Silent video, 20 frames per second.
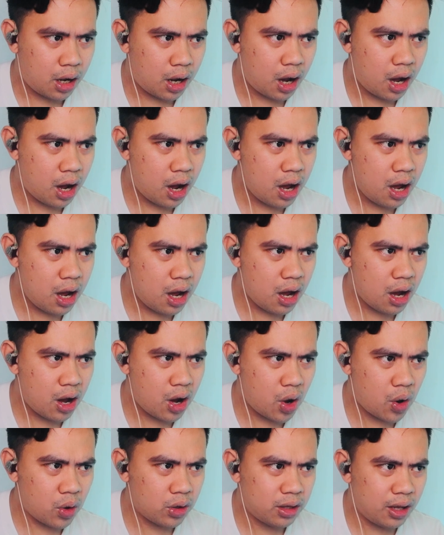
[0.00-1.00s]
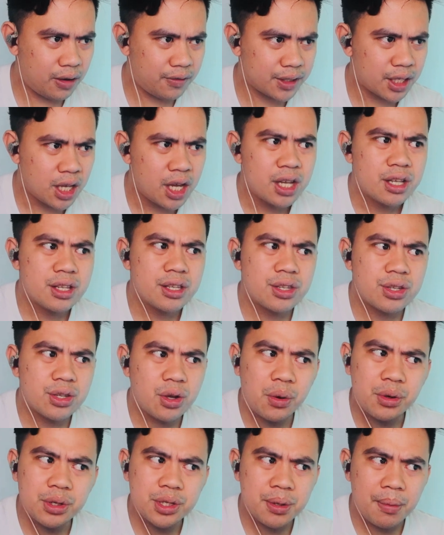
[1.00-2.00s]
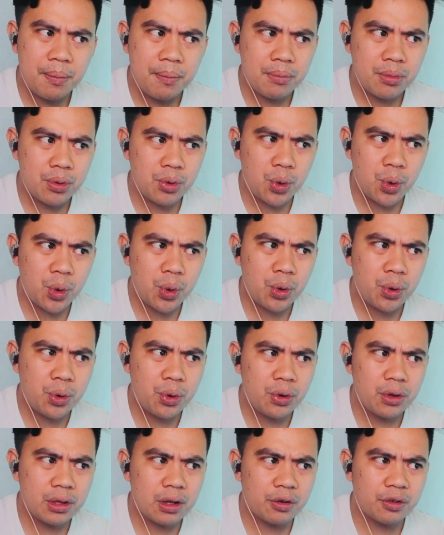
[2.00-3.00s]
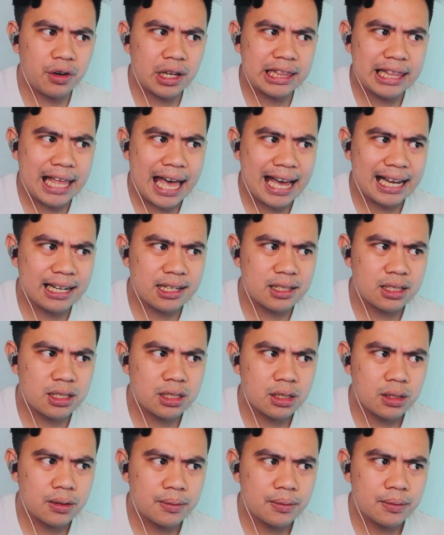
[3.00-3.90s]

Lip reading: Oh, love it. So smooth, relaxed.